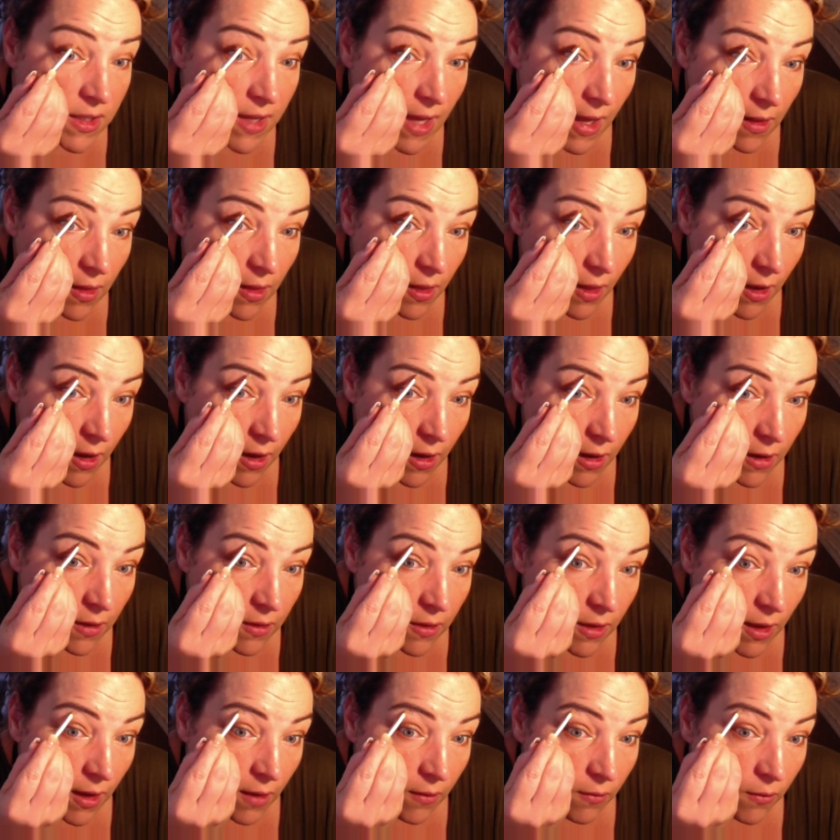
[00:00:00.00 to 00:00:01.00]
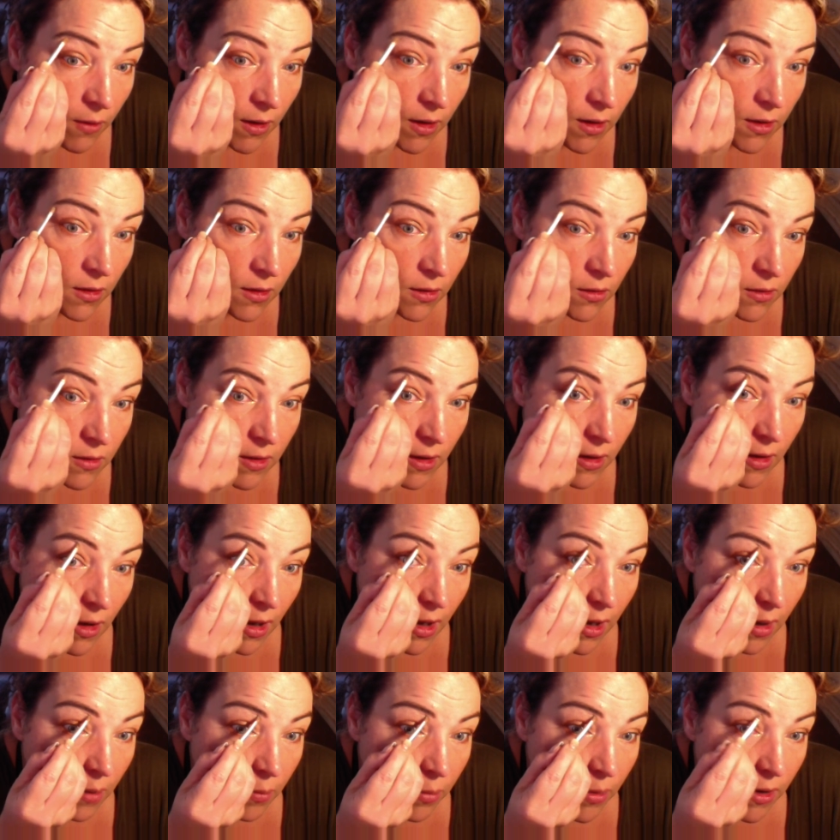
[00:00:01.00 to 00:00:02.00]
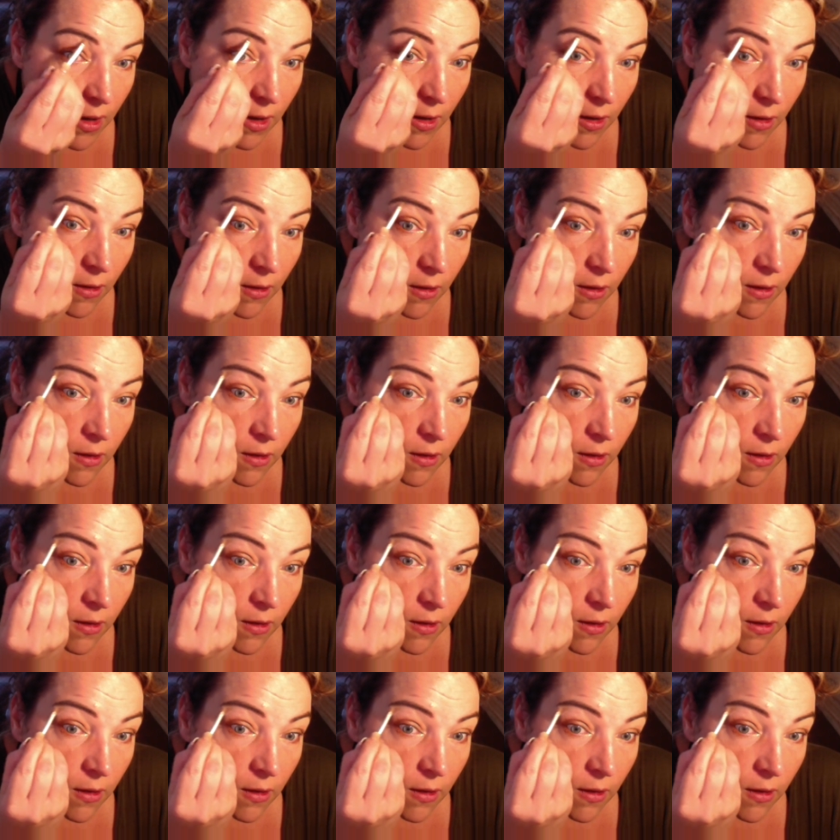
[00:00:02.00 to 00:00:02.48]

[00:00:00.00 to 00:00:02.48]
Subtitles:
that line, that right under the eyebrow.